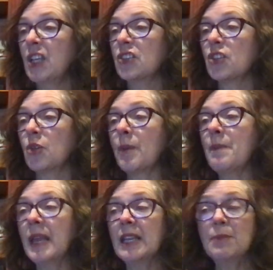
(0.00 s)
So
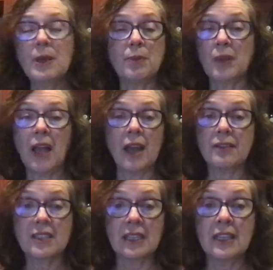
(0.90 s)
many people have
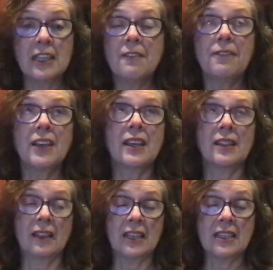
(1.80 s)

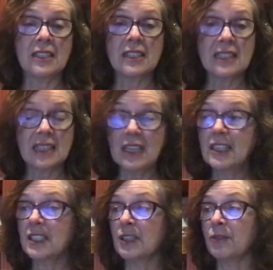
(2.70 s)
significantly
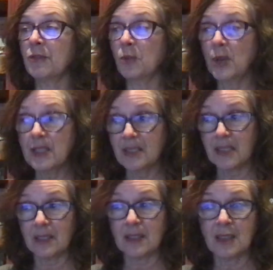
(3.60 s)
distinctive
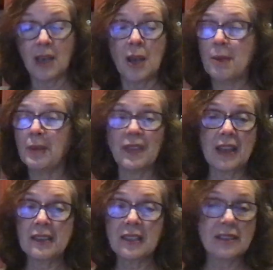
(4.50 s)
voices, but
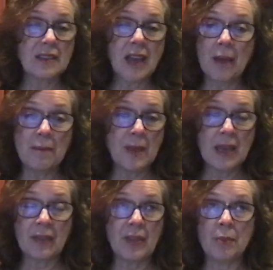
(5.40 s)
that does not
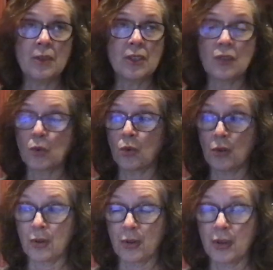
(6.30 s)
make them
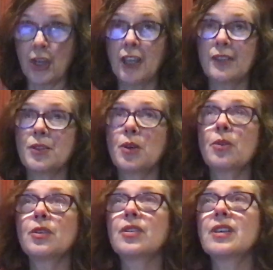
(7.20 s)
disordered.
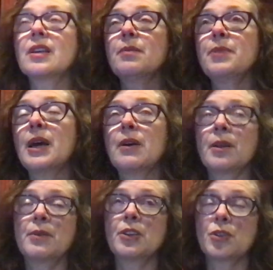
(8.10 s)
So think about,
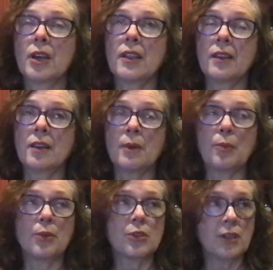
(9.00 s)
I'm going to try and think
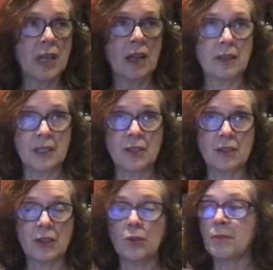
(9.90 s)
about personalities
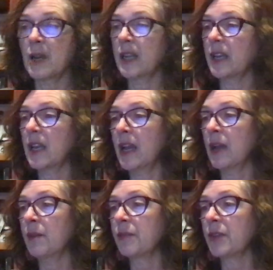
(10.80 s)
that you might
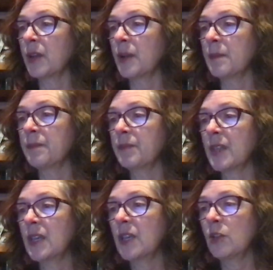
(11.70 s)
have. Um,
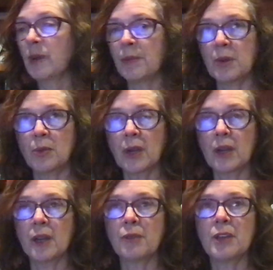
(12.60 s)
you might be
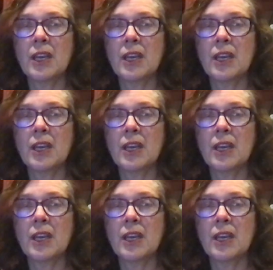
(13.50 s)
aware of.